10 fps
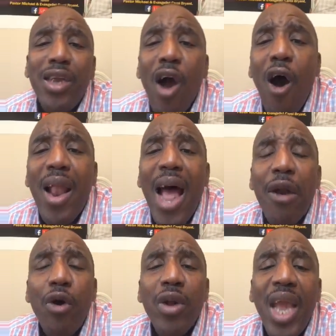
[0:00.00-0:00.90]
God, I
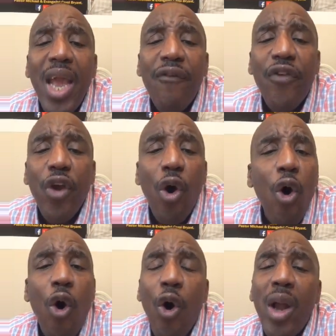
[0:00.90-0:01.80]
don't care if you're
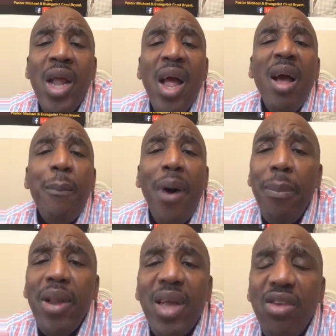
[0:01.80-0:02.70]
on
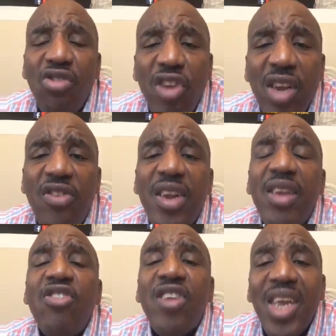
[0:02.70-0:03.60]
public
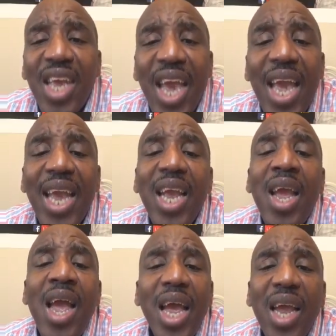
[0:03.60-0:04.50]
assistance, the king
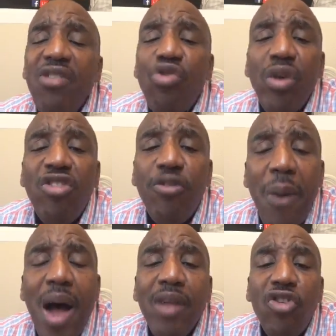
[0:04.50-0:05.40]
is
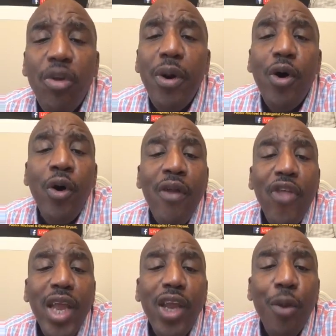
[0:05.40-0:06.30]
responsible.
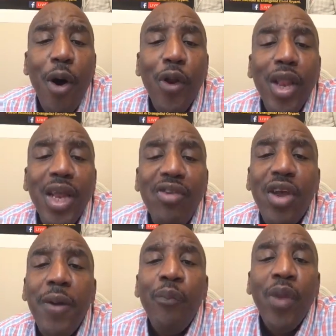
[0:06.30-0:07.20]
Thank you, Mona
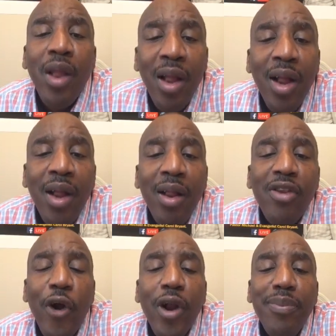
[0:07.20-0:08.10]
Lisa.
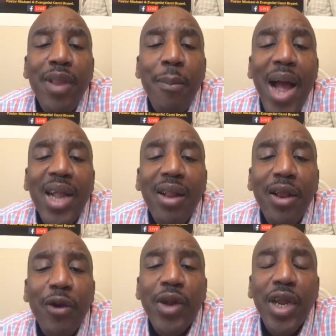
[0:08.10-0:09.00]
Turn up the mic a
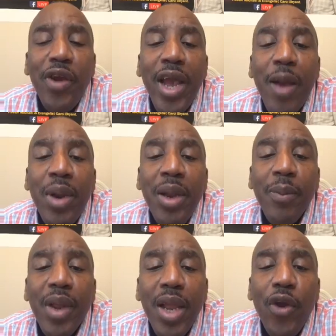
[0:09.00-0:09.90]
little. Can you hear me?
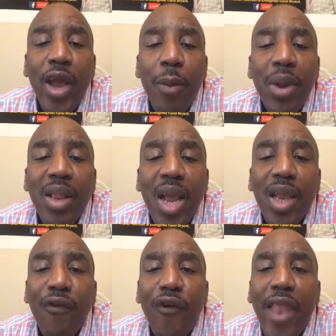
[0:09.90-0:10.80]
Can you hear me? Thank
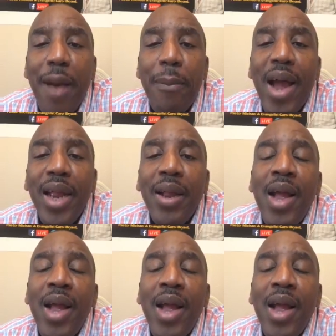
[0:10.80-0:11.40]
you for that mic.